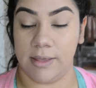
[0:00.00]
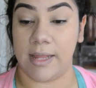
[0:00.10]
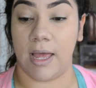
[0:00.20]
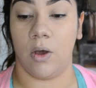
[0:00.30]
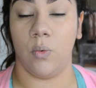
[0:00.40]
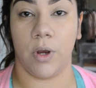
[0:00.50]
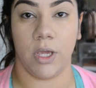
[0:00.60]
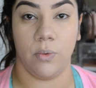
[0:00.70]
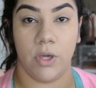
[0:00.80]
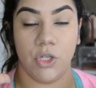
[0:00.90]
Now we're
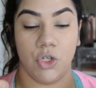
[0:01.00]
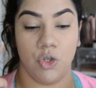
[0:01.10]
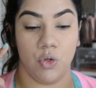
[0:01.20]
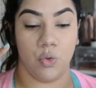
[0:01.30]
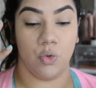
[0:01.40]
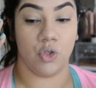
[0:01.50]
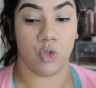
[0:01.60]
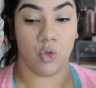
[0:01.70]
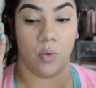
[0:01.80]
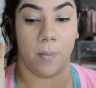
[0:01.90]
going to
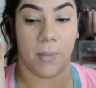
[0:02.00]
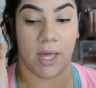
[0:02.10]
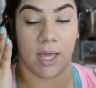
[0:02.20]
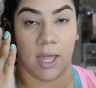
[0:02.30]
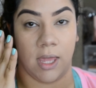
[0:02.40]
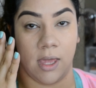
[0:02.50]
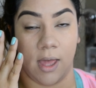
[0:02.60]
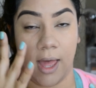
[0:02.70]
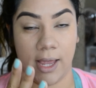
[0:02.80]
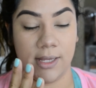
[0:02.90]
do my
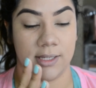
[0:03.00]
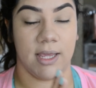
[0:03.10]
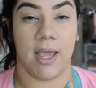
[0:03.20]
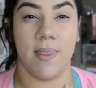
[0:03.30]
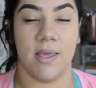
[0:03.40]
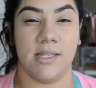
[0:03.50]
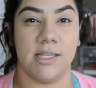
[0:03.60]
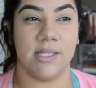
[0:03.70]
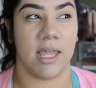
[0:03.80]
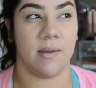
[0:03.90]
eyes. Again, this
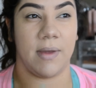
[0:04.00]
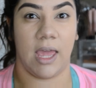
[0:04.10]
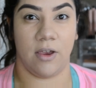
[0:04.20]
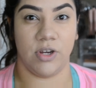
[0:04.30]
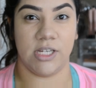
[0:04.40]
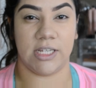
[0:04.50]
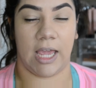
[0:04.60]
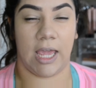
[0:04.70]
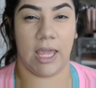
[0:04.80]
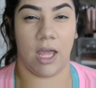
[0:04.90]
is like my
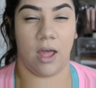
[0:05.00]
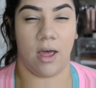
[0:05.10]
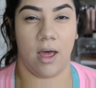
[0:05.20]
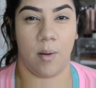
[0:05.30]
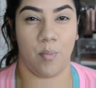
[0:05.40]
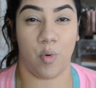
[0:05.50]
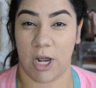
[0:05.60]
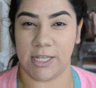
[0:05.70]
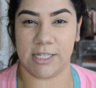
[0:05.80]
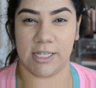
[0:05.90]
everyday
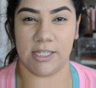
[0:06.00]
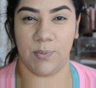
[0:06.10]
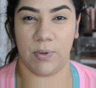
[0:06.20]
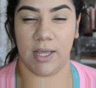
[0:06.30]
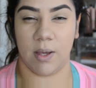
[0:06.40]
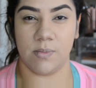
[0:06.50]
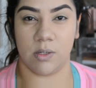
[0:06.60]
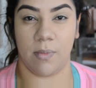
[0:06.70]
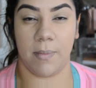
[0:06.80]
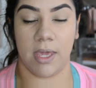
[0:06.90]
process when it comes
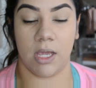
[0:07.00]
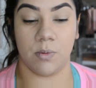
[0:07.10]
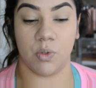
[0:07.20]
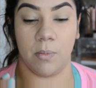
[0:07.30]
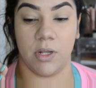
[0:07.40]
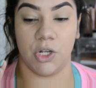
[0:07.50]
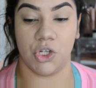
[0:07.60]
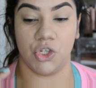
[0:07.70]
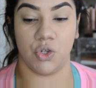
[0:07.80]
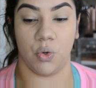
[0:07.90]
to my makeup, so I'm going to
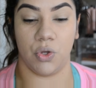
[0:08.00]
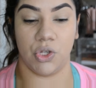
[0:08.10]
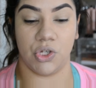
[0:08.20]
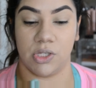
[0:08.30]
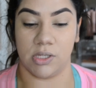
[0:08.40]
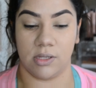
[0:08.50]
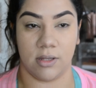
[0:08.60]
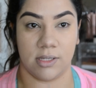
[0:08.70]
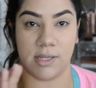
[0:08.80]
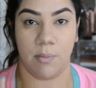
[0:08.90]
just show you just
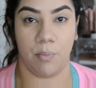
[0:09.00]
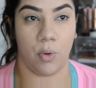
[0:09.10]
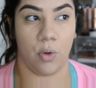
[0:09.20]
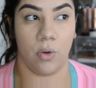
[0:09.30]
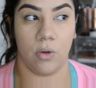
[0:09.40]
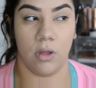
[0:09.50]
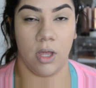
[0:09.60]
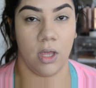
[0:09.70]
the simple